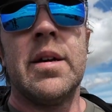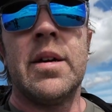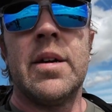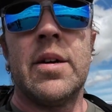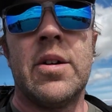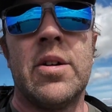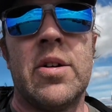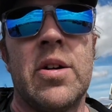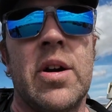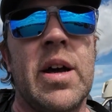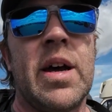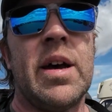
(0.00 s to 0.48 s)

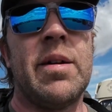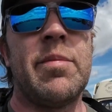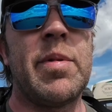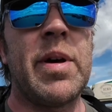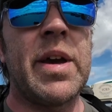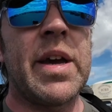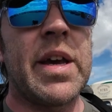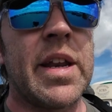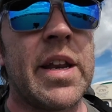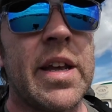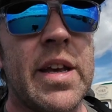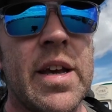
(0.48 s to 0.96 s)
Alright,
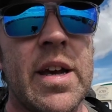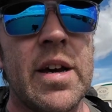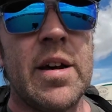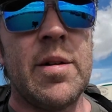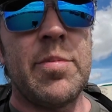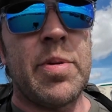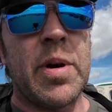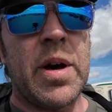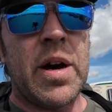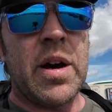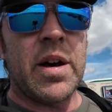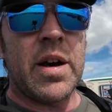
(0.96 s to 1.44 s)
back at the car
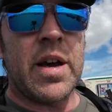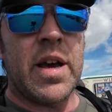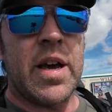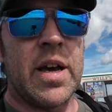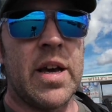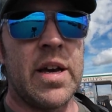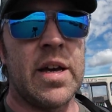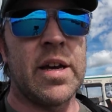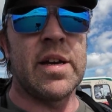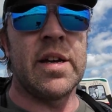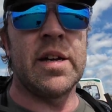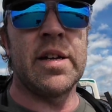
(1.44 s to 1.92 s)
park.
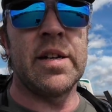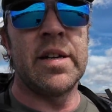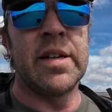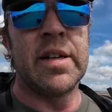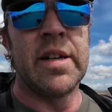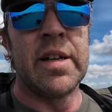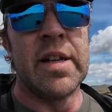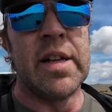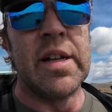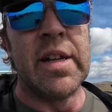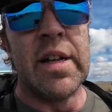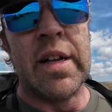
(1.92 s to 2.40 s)

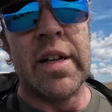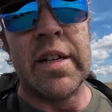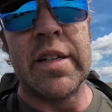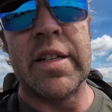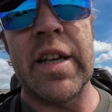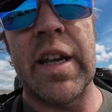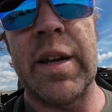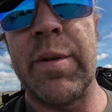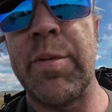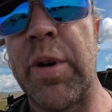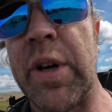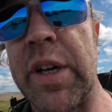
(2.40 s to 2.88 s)

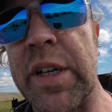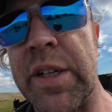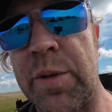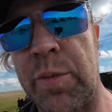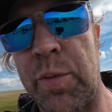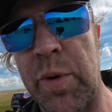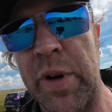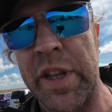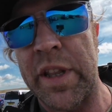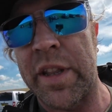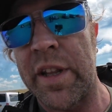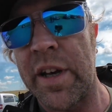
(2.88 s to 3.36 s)
Tell you what is a
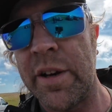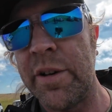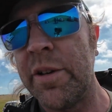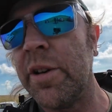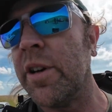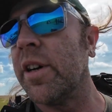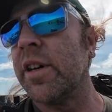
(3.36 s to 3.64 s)
win though.